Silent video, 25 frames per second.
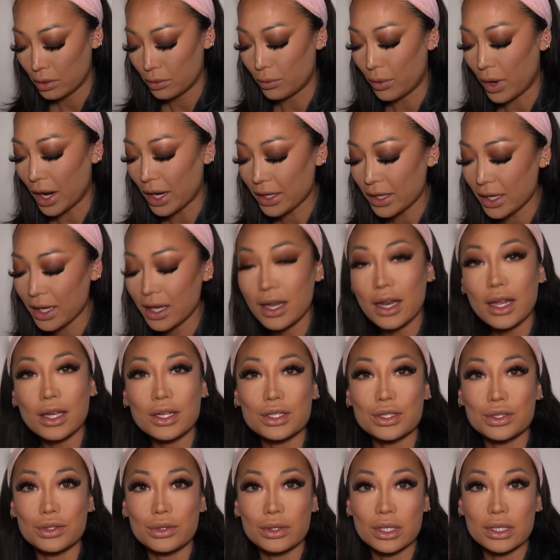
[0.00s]
Why can't I
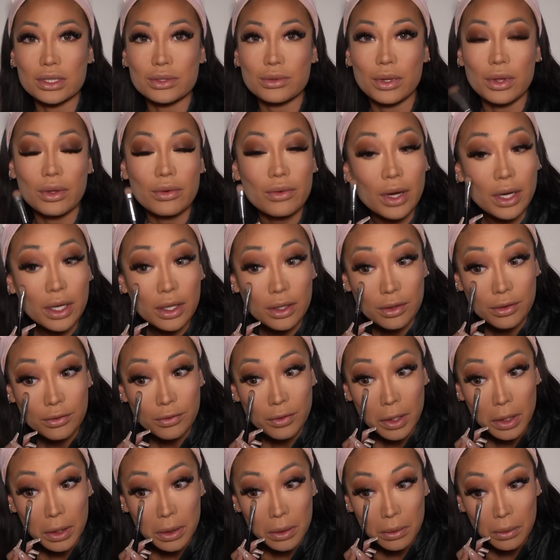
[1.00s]
do this with a regular
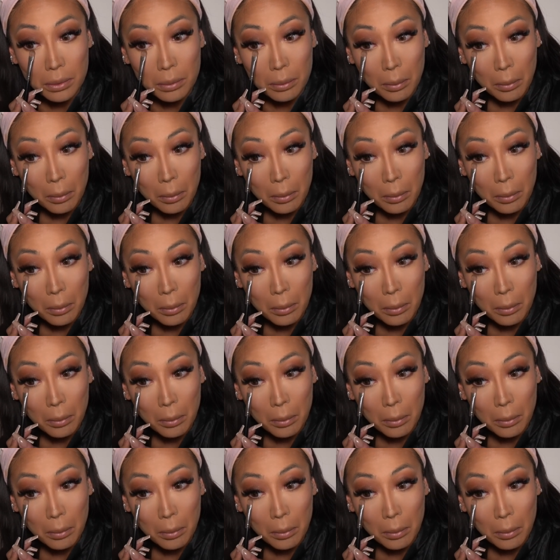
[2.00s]
face?